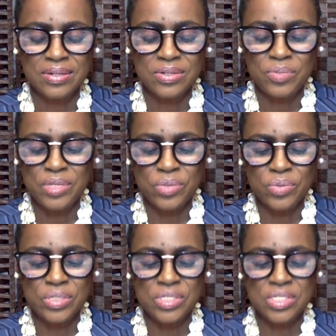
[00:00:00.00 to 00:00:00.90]
to be the
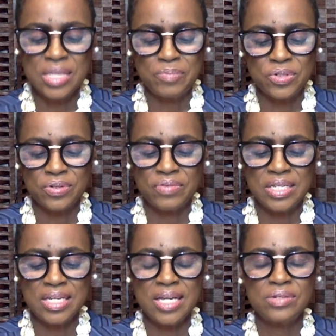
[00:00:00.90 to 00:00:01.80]
receptor of the
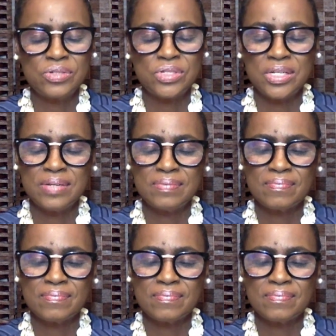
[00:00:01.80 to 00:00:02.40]
energy